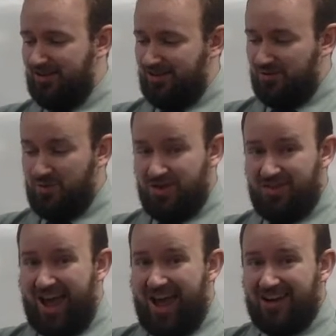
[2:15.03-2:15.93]
width
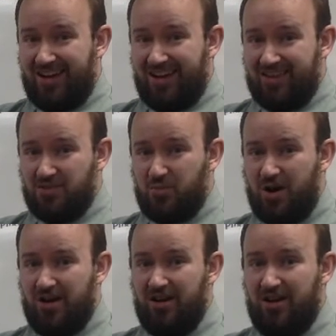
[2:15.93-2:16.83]
and length is
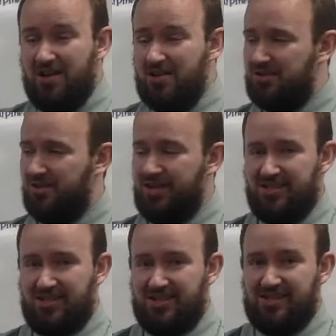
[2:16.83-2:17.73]
1. So this
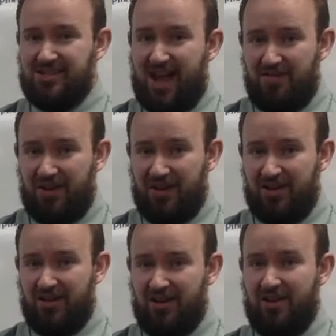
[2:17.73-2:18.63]
is
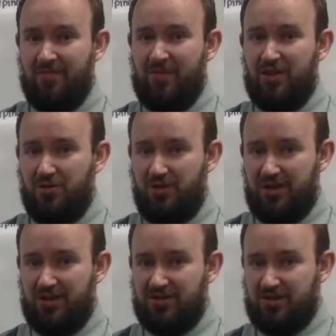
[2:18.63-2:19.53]
7
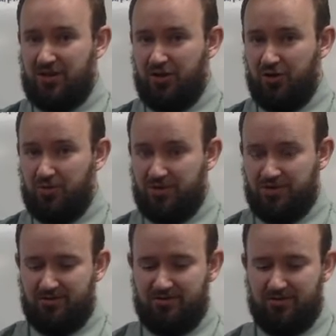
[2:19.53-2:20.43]
units cubed.
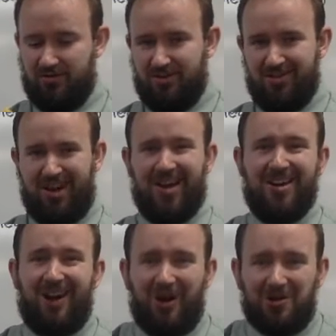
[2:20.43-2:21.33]
I
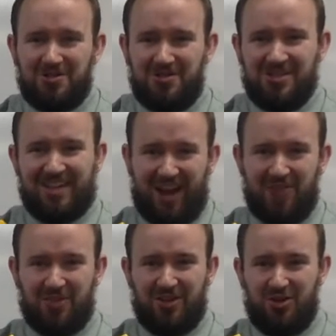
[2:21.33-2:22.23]
can also just
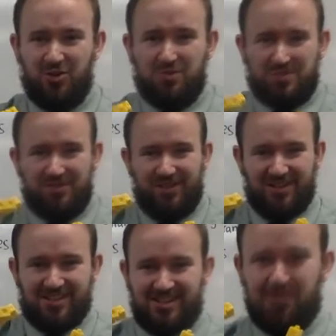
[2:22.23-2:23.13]
count the cubes if you can
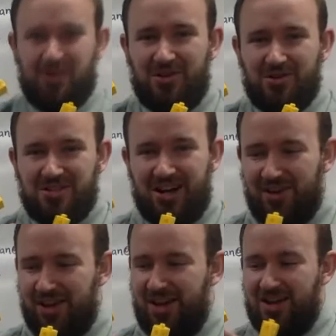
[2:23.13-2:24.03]
see them close enough.
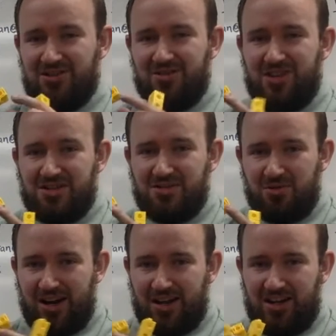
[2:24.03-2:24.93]
So this one
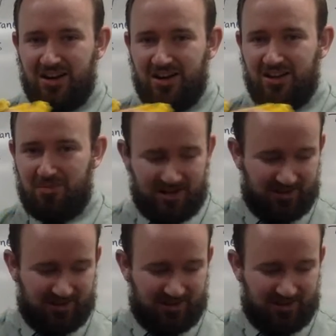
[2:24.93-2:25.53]
right here, let me get these